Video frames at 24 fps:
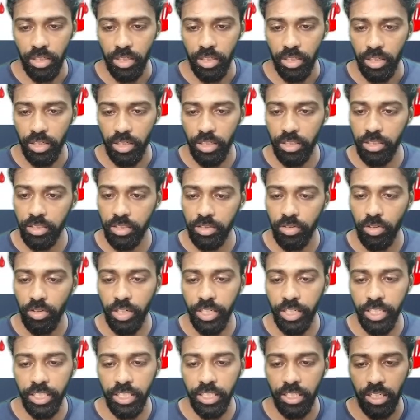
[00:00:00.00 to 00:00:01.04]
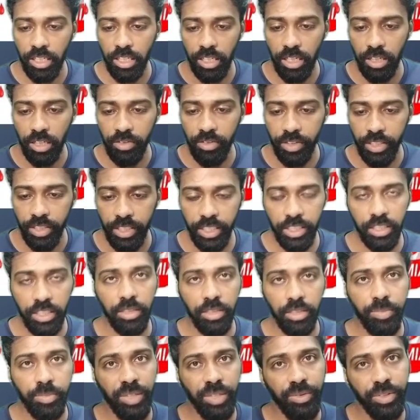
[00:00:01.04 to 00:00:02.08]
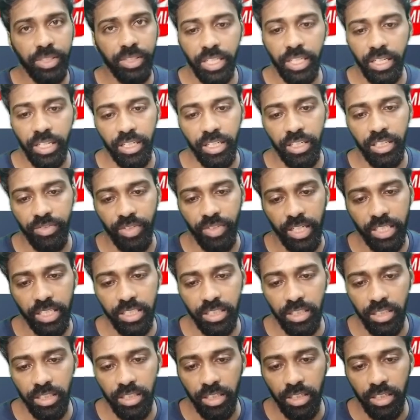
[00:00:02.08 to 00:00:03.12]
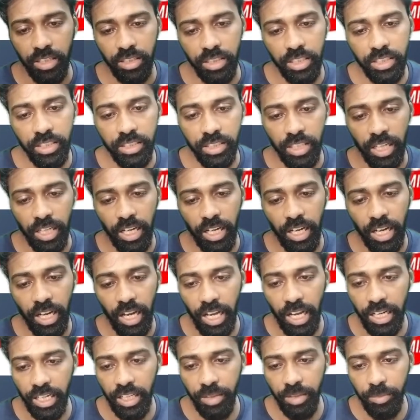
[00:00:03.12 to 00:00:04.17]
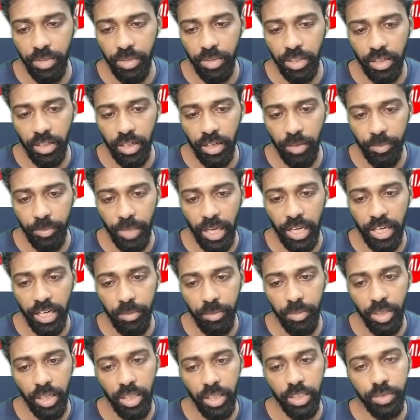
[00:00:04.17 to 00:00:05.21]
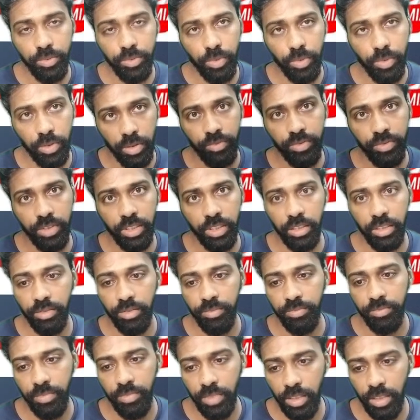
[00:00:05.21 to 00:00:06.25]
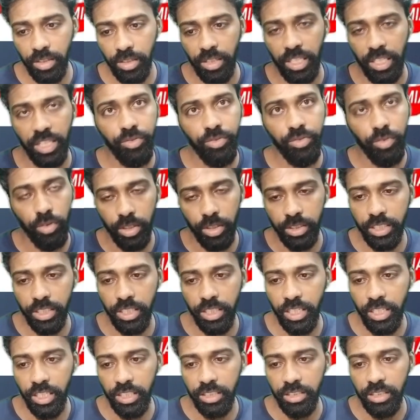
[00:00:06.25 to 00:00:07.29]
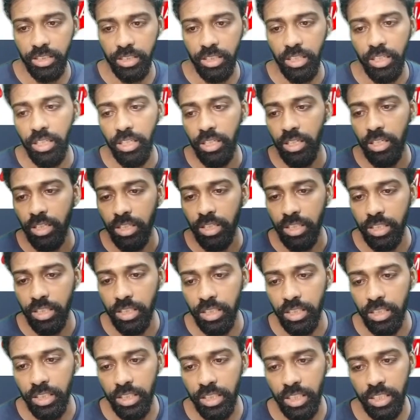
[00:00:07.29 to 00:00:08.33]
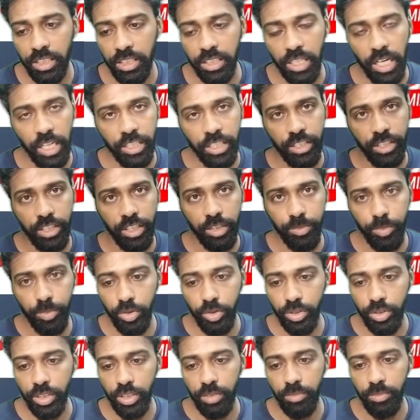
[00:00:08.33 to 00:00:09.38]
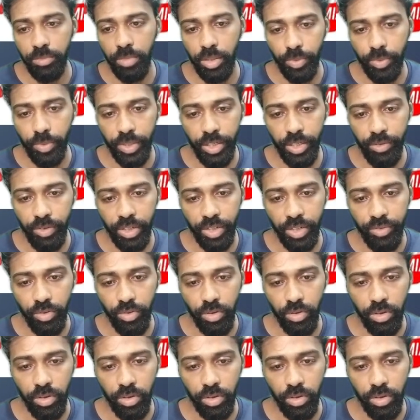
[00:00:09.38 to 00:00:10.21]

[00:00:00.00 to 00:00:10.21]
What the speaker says: It's already covered in the previous current affairs. This anemia is one of the key focus areas in this Rashtriya Poshan Ma 2024.